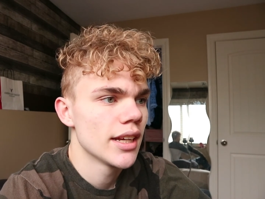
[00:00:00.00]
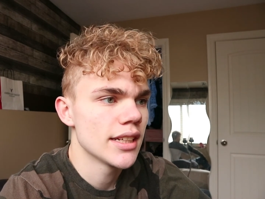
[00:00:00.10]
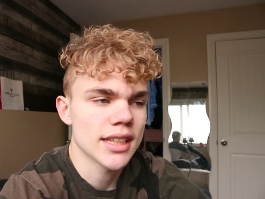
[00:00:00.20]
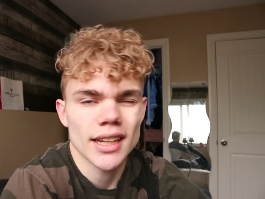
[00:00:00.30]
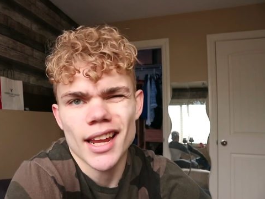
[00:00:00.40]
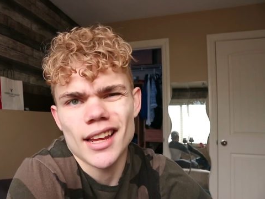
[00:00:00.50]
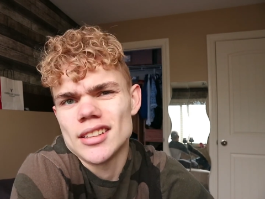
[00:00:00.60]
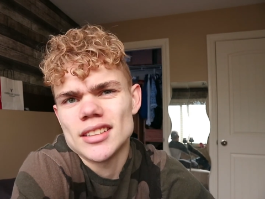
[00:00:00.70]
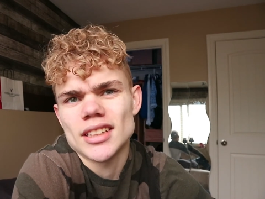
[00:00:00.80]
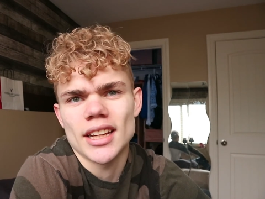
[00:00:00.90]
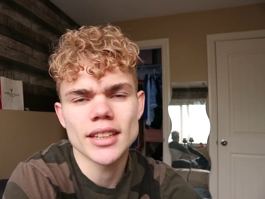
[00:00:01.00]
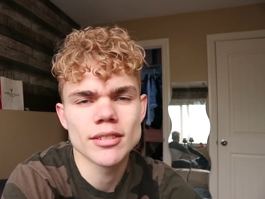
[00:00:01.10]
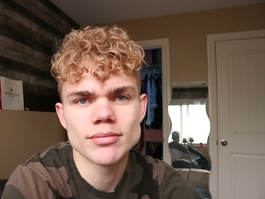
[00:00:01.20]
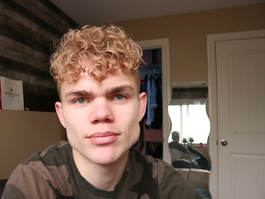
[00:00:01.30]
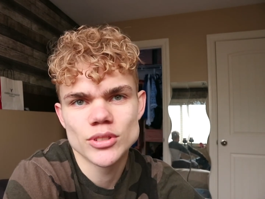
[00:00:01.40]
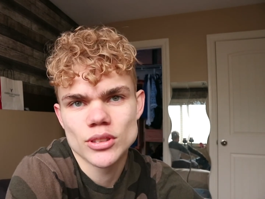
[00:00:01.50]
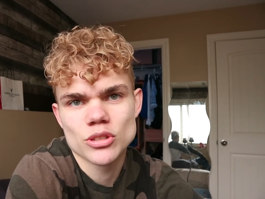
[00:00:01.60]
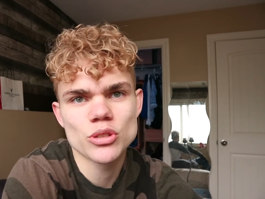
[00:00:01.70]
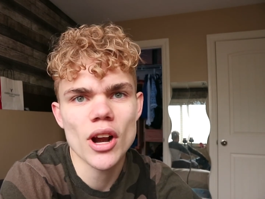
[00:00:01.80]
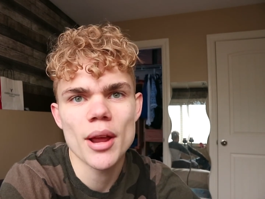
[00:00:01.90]
He's like,
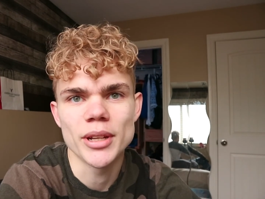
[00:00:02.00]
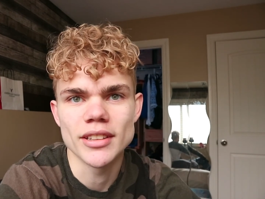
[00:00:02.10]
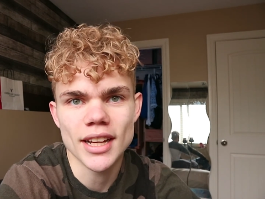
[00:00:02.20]
try me.